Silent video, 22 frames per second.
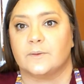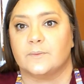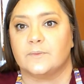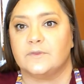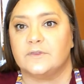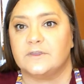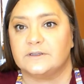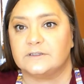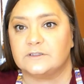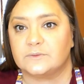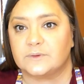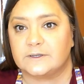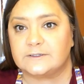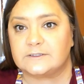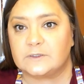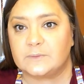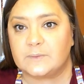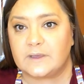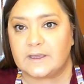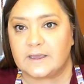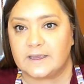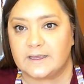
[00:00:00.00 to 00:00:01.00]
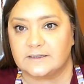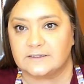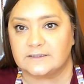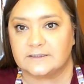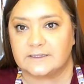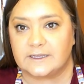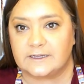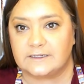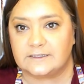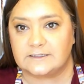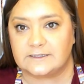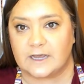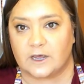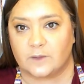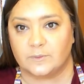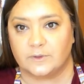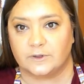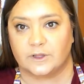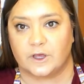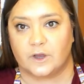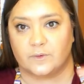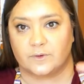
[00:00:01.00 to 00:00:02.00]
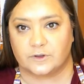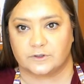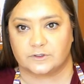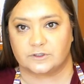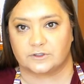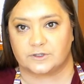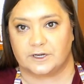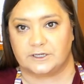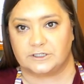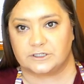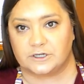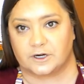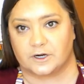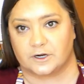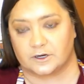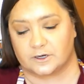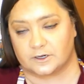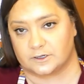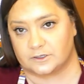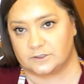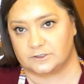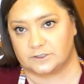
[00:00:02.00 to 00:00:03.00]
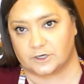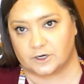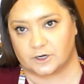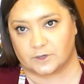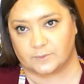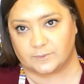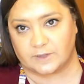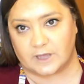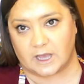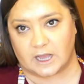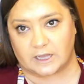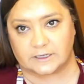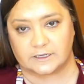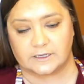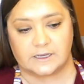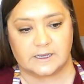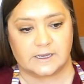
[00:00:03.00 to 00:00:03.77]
This recipe is linked down below. Go straight to her blog.